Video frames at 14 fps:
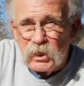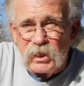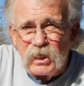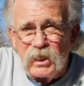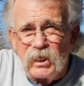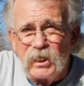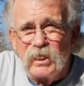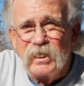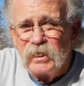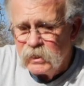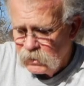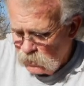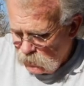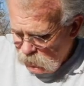in here,
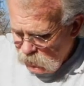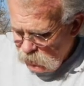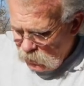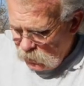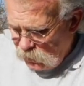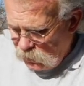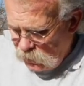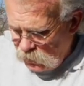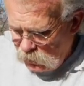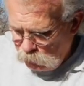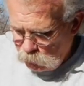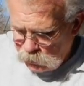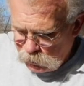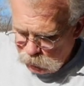and
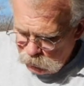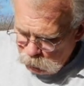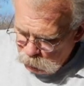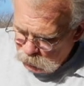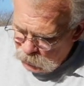we carry him. It